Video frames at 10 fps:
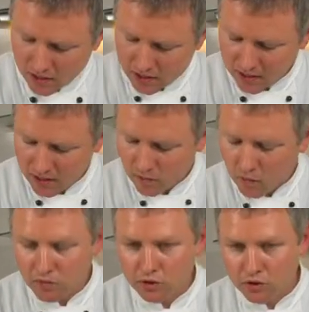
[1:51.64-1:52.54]
Okay, and
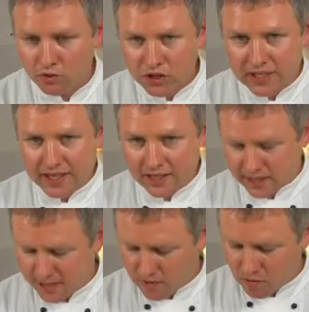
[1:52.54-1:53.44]
what we'll do, we'll just heat
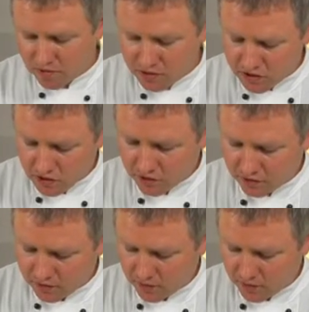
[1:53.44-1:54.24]
this up over the stove.